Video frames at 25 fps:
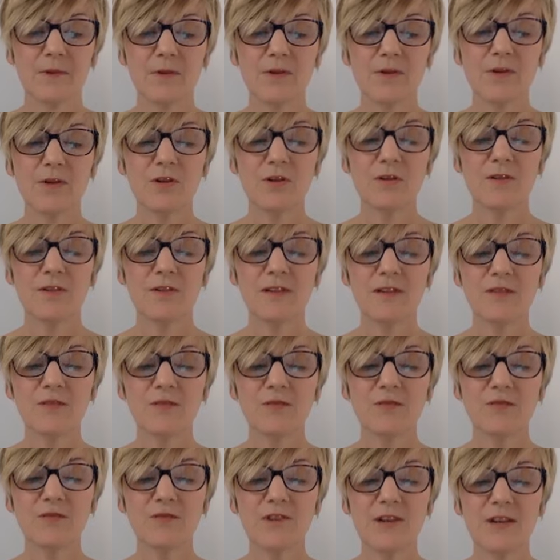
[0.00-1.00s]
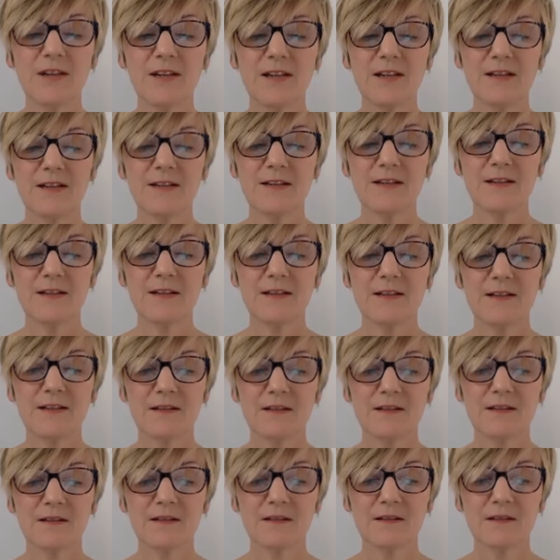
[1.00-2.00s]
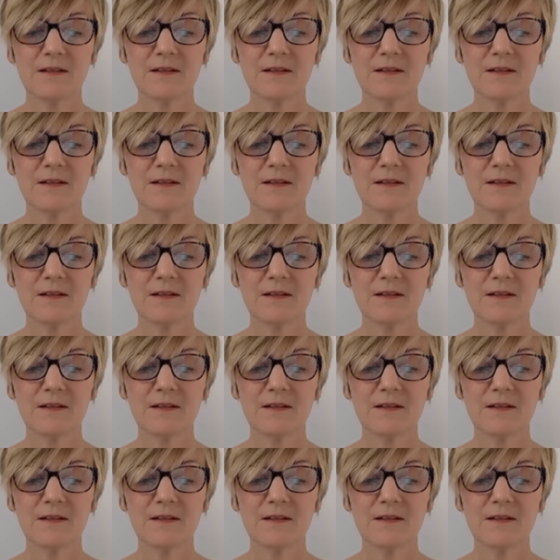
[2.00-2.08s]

Using phrases